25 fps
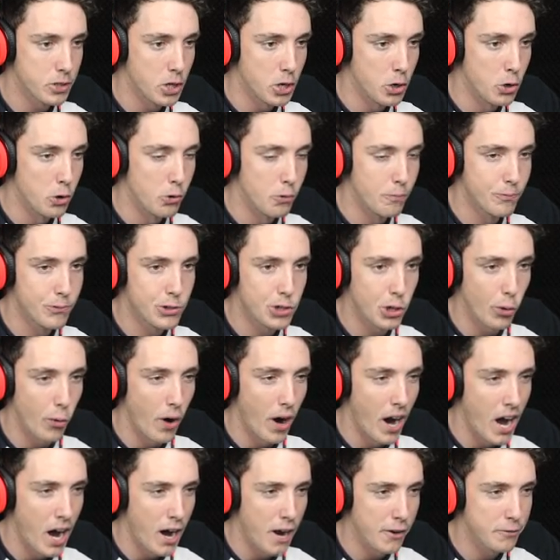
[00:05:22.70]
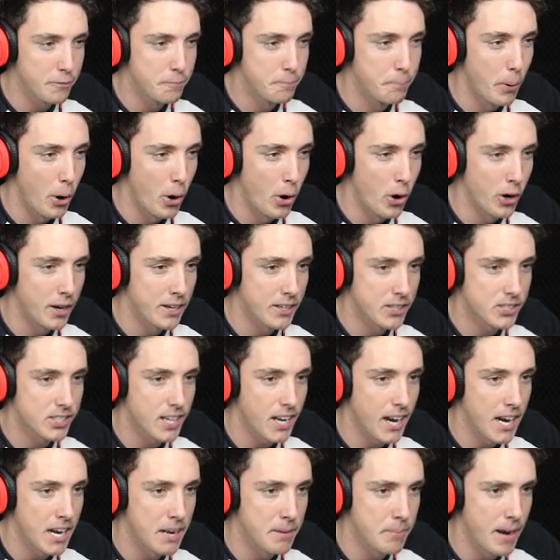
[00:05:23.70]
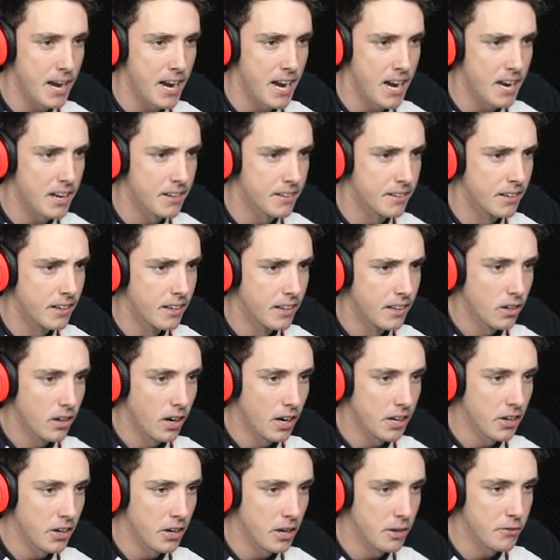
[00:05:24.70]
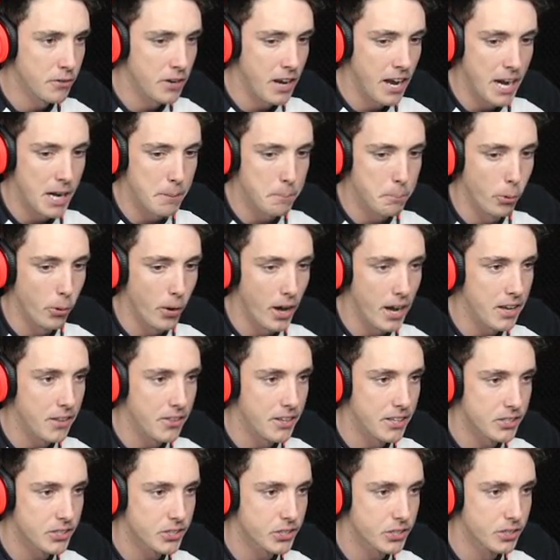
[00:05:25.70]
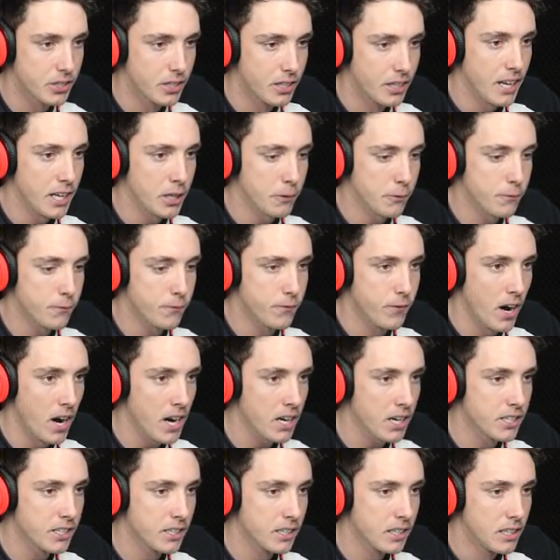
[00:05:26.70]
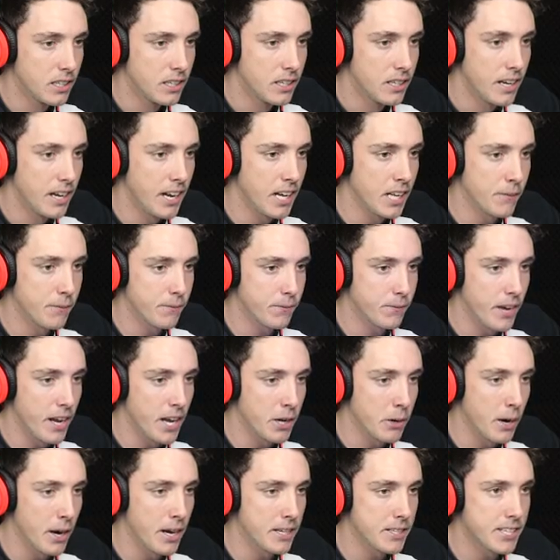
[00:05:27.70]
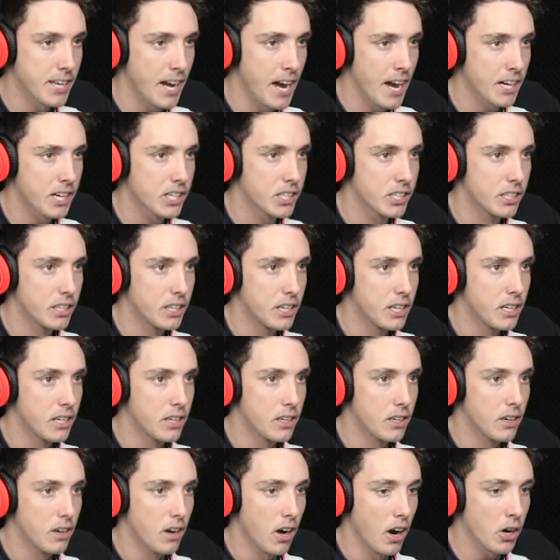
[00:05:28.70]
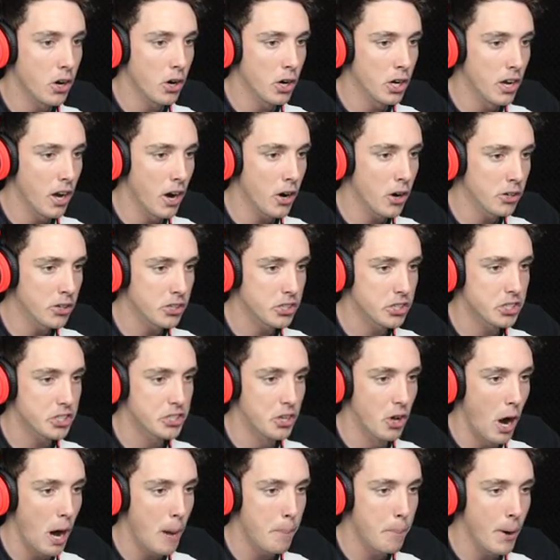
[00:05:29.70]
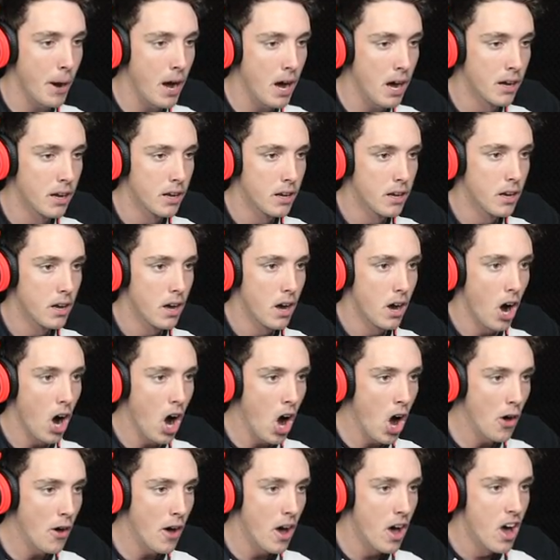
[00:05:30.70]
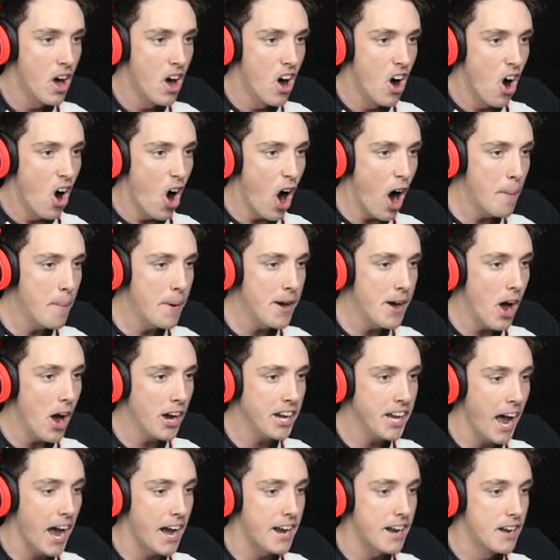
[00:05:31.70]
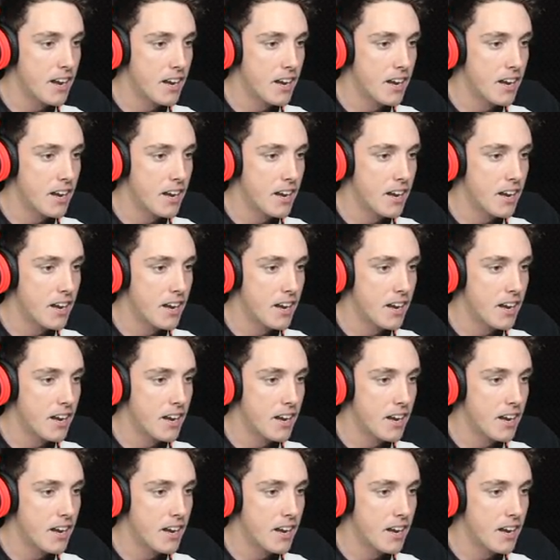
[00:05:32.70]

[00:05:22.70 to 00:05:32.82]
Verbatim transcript: you giraffe burger Santa man. I don't even know how to play this. How the fuck? How the? How do I attack? I got a, I got a sniper. Oh, I'm a, okay.